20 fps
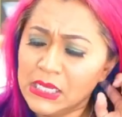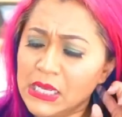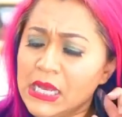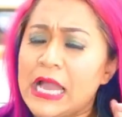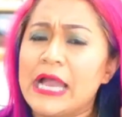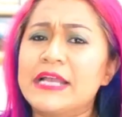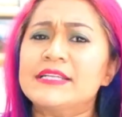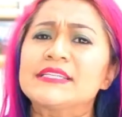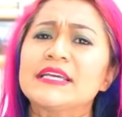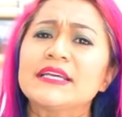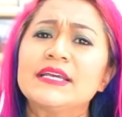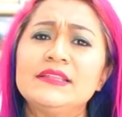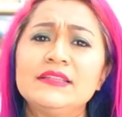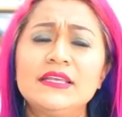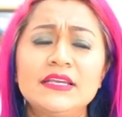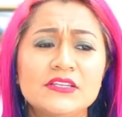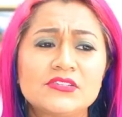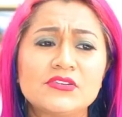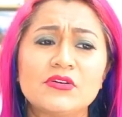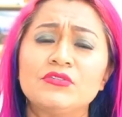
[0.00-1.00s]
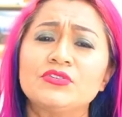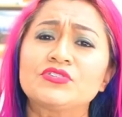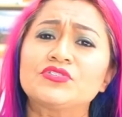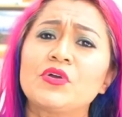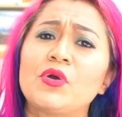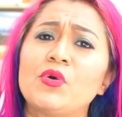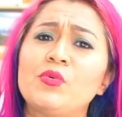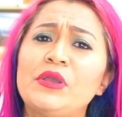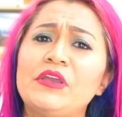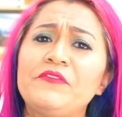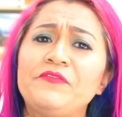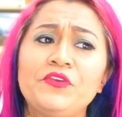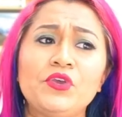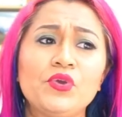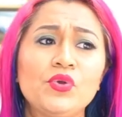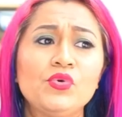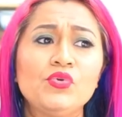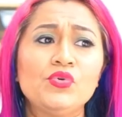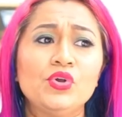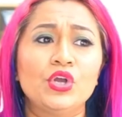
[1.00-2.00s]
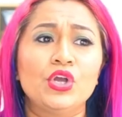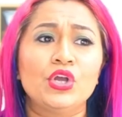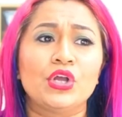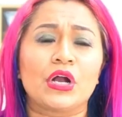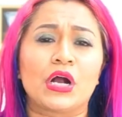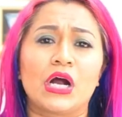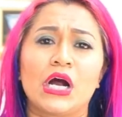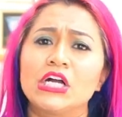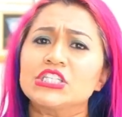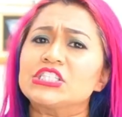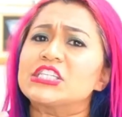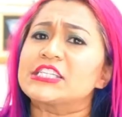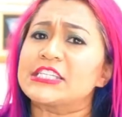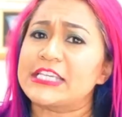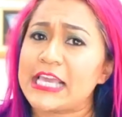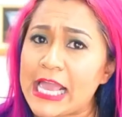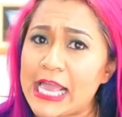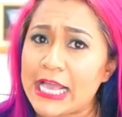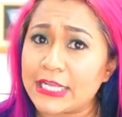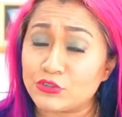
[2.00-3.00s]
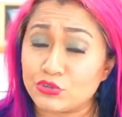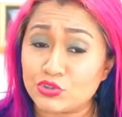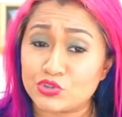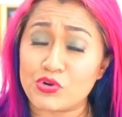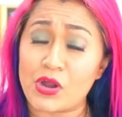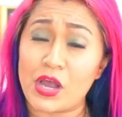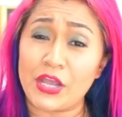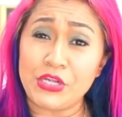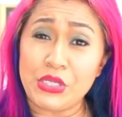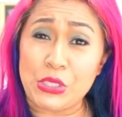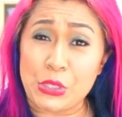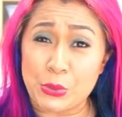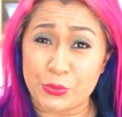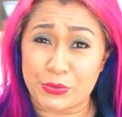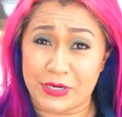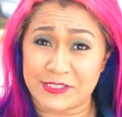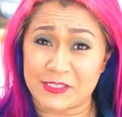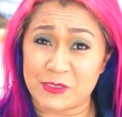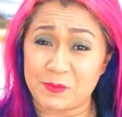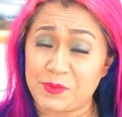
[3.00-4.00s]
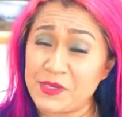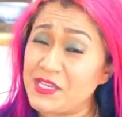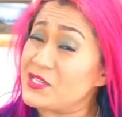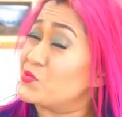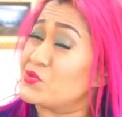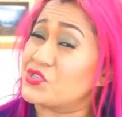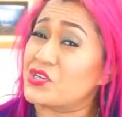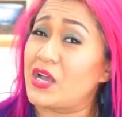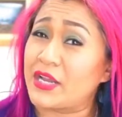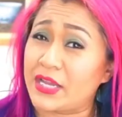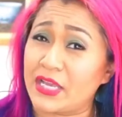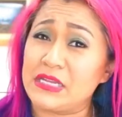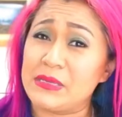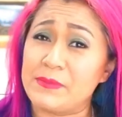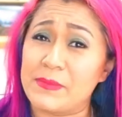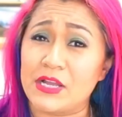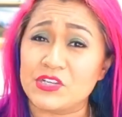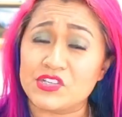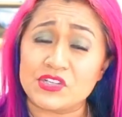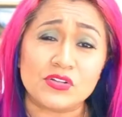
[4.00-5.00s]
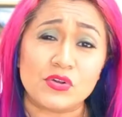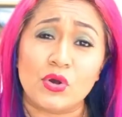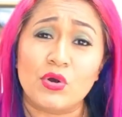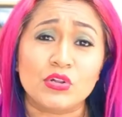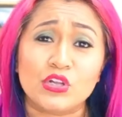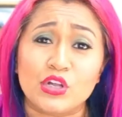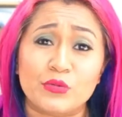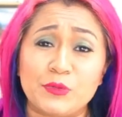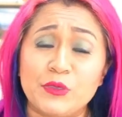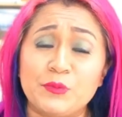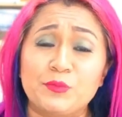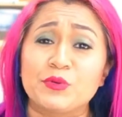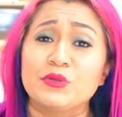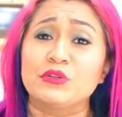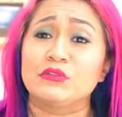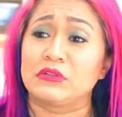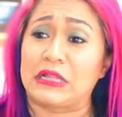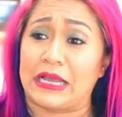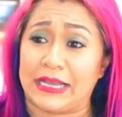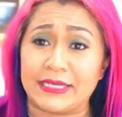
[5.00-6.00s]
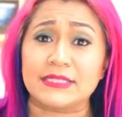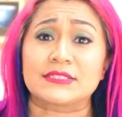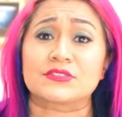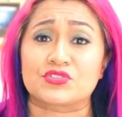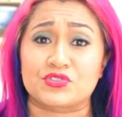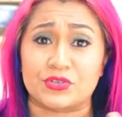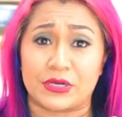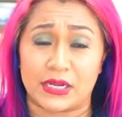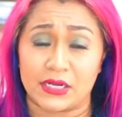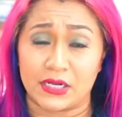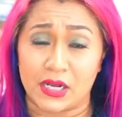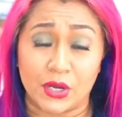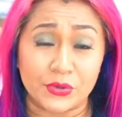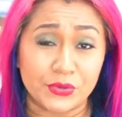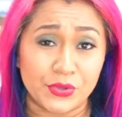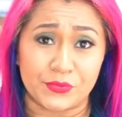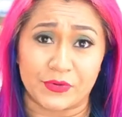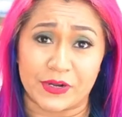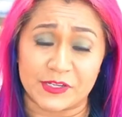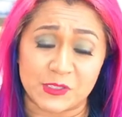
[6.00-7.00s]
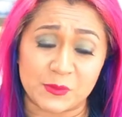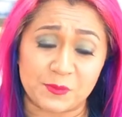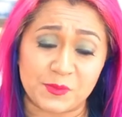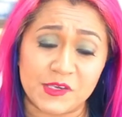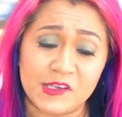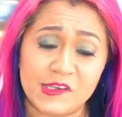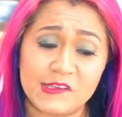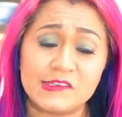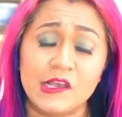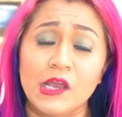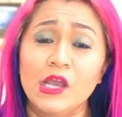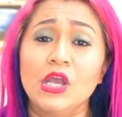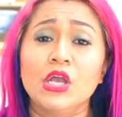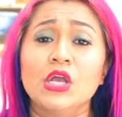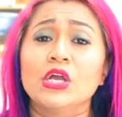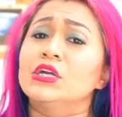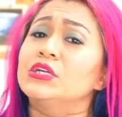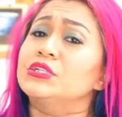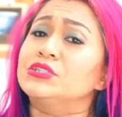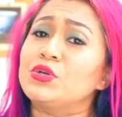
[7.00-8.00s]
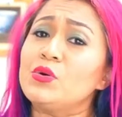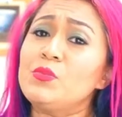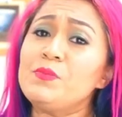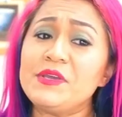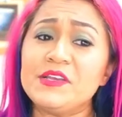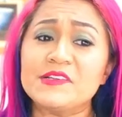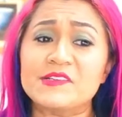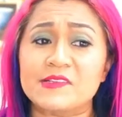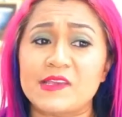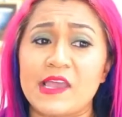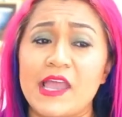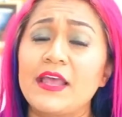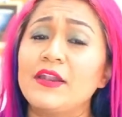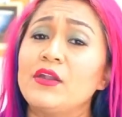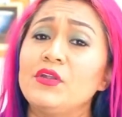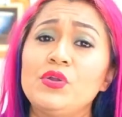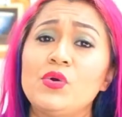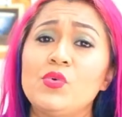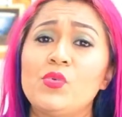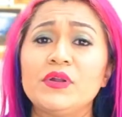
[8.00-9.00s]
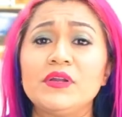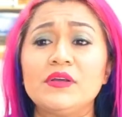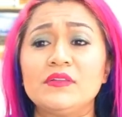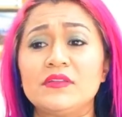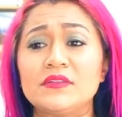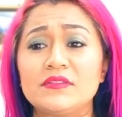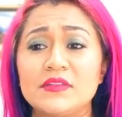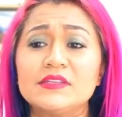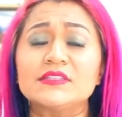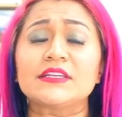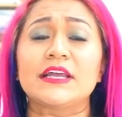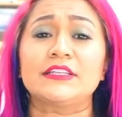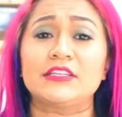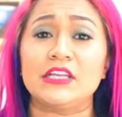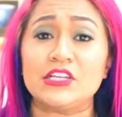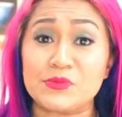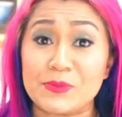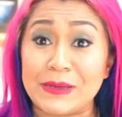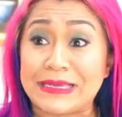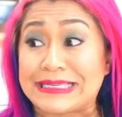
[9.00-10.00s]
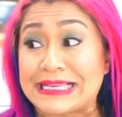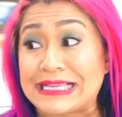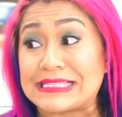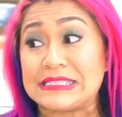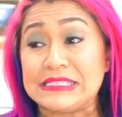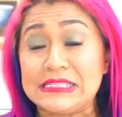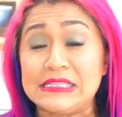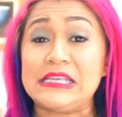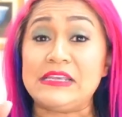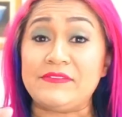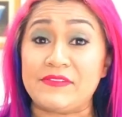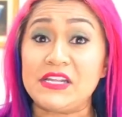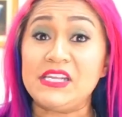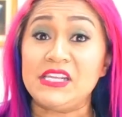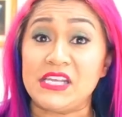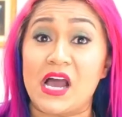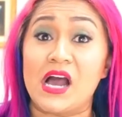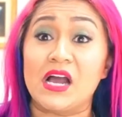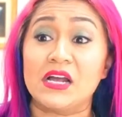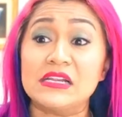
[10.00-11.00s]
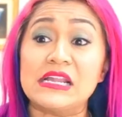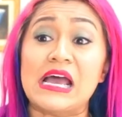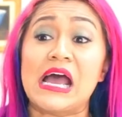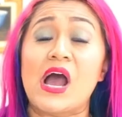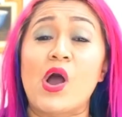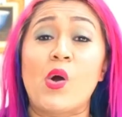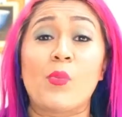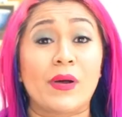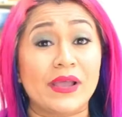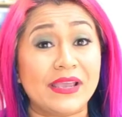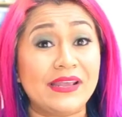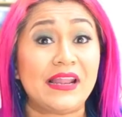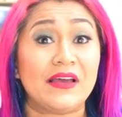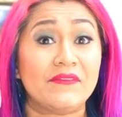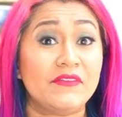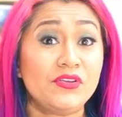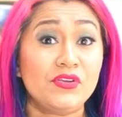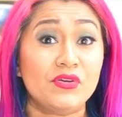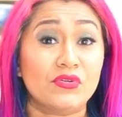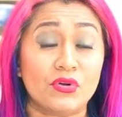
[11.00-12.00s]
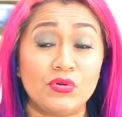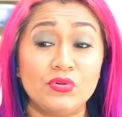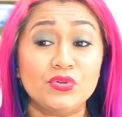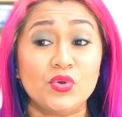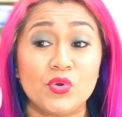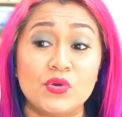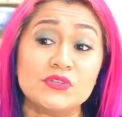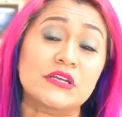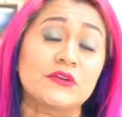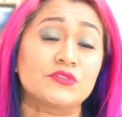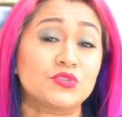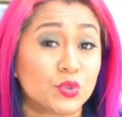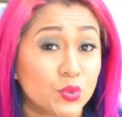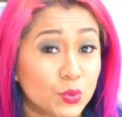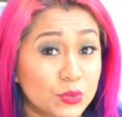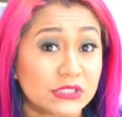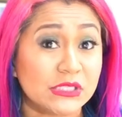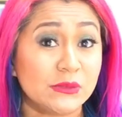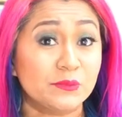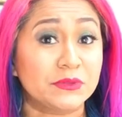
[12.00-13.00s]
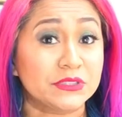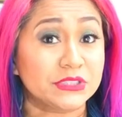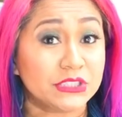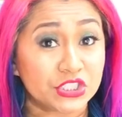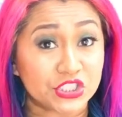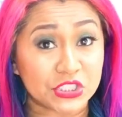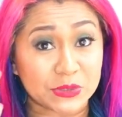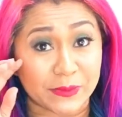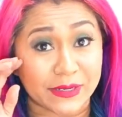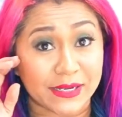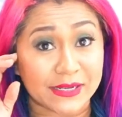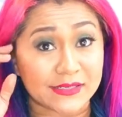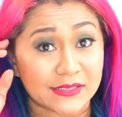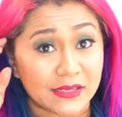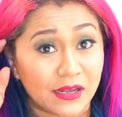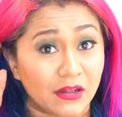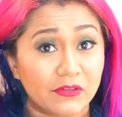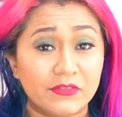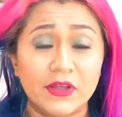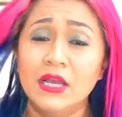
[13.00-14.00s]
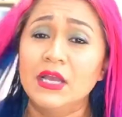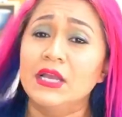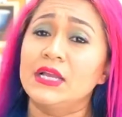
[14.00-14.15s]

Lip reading: And second thing is also, if you are scared to try new recipes, which I can imagine not a lot of people like trying out new recipes, don't be scared. You know, one of the things I teach my kids, even young now, my 11-year-old knows how to cook simple dishes by herself.